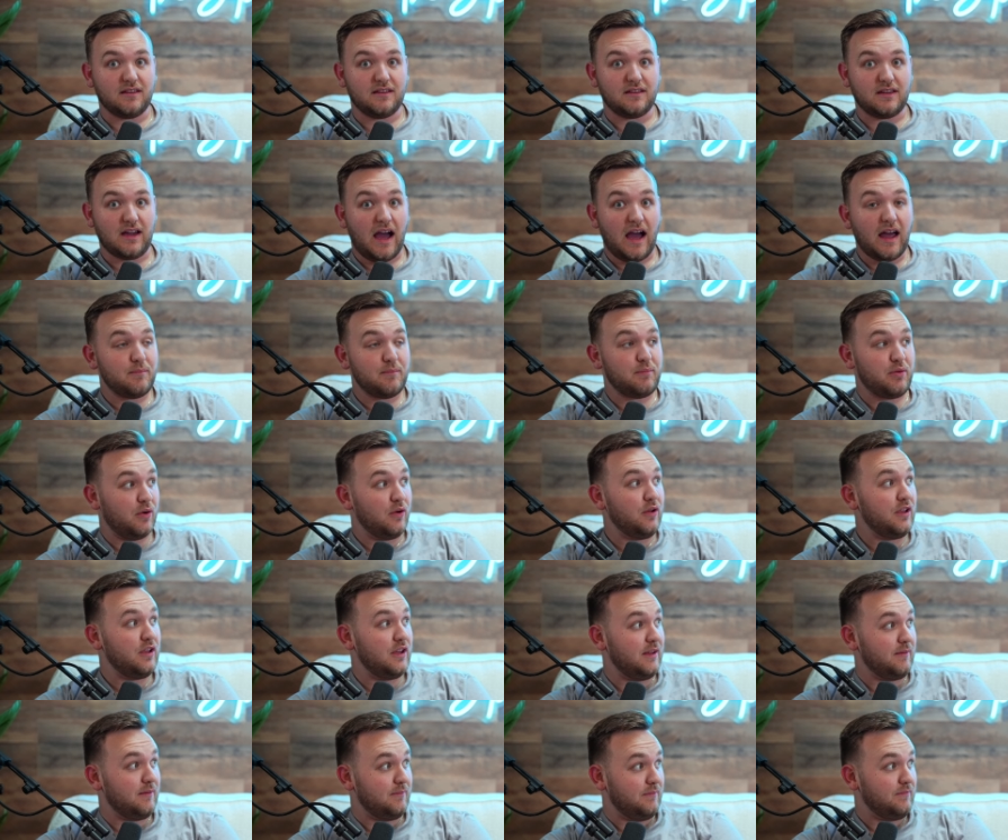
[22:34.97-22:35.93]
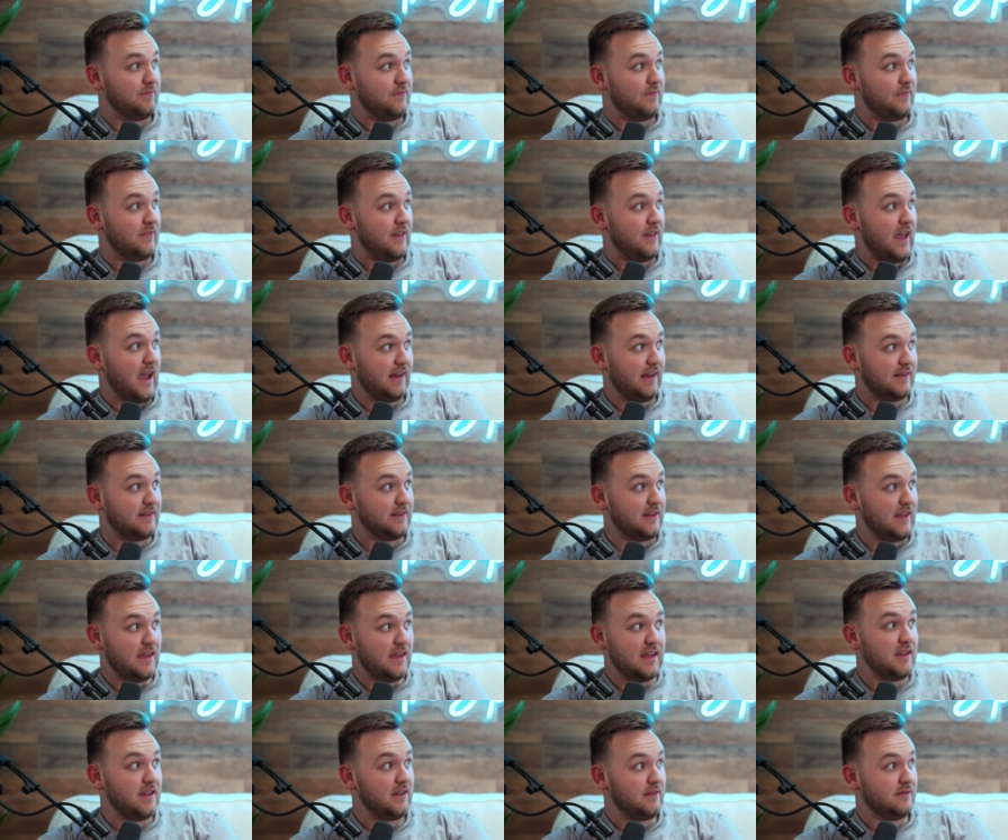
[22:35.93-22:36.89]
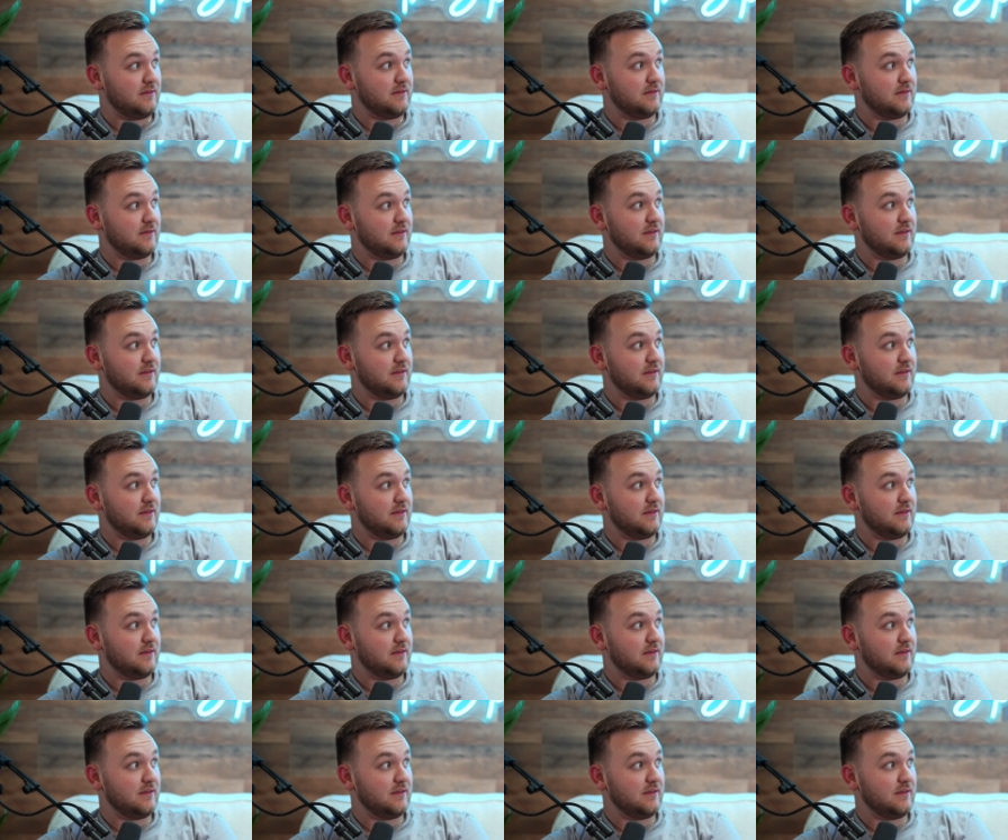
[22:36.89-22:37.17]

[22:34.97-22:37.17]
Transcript: God put him as king.